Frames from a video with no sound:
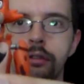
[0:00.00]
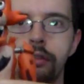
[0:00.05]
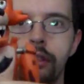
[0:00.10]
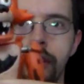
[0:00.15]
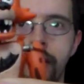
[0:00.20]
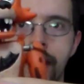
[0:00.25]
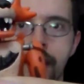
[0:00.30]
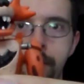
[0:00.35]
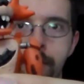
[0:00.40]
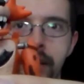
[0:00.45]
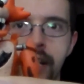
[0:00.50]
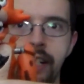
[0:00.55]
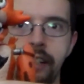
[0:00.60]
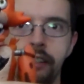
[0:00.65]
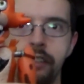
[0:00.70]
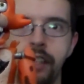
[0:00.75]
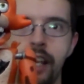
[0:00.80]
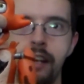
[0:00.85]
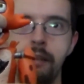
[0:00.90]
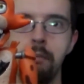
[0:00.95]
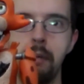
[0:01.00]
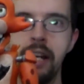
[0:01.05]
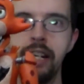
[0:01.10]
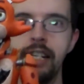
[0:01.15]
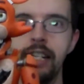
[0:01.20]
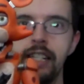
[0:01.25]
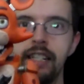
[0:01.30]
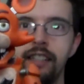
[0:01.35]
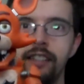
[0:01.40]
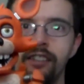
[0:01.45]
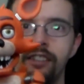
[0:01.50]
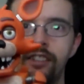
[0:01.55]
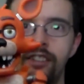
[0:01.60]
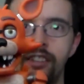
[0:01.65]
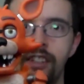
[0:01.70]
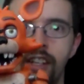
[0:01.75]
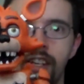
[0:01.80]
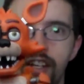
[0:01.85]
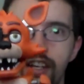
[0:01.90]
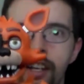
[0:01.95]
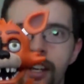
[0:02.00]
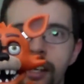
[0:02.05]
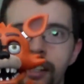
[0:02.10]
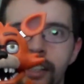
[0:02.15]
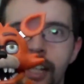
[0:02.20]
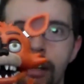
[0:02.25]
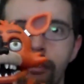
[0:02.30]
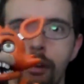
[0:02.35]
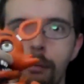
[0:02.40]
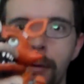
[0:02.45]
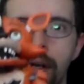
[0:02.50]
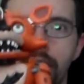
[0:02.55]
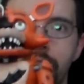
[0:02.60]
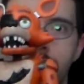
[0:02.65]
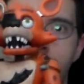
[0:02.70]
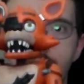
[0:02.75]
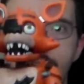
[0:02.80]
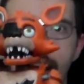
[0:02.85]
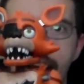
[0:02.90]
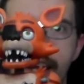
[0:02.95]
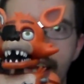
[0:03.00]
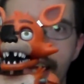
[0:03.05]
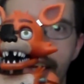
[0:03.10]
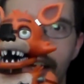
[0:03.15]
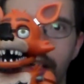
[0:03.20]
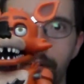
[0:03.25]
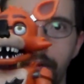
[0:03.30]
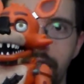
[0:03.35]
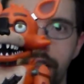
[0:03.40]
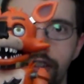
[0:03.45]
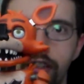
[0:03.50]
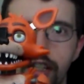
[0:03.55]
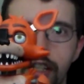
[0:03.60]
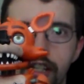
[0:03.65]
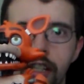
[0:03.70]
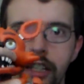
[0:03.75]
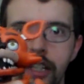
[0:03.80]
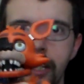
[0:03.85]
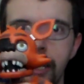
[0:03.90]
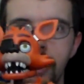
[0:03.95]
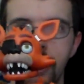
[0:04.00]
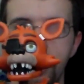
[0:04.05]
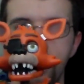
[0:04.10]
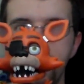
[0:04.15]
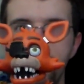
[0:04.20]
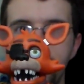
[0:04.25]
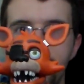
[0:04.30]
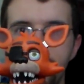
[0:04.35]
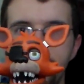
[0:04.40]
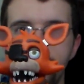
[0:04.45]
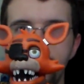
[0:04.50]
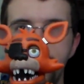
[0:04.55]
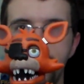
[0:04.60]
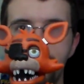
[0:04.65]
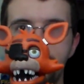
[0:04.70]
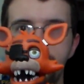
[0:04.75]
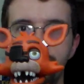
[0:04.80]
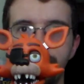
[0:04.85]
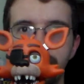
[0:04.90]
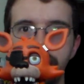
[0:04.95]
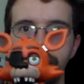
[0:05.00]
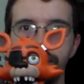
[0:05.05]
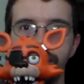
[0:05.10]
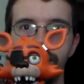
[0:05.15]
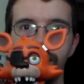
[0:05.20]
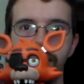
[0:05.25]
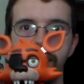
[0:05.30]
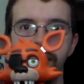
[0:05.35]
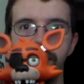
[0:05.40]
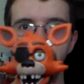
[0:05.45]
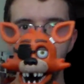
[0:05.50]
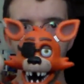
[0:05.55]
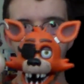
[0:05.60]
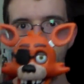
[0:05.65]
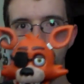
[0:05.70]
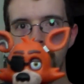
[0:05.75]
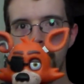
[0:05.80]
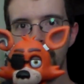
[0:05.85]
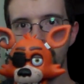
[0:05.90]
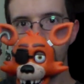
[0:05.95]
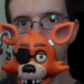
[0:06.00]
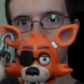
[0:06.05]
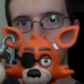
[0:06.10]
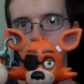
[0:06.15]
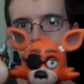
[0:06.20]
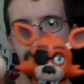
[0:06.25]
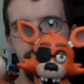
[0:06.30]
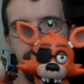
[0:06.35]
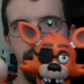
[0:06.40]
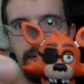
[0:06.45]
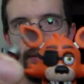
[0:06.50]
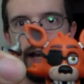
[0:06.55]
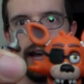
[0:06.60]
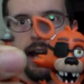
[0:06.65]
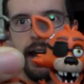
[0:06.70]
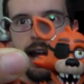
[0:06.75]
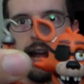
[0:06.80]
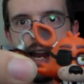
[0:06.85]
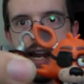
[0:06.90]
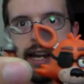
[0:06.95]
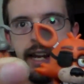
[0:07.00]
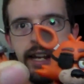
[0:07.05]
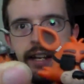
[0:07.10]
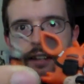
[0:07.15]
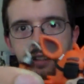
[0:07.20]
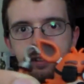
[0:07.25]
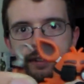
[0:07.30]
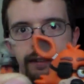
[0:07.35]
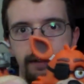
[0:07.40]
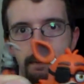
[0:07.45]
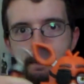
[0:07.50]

With that being said, mateys, Kawabunga, and I'll be seeing ye in the next video. Bye-bye!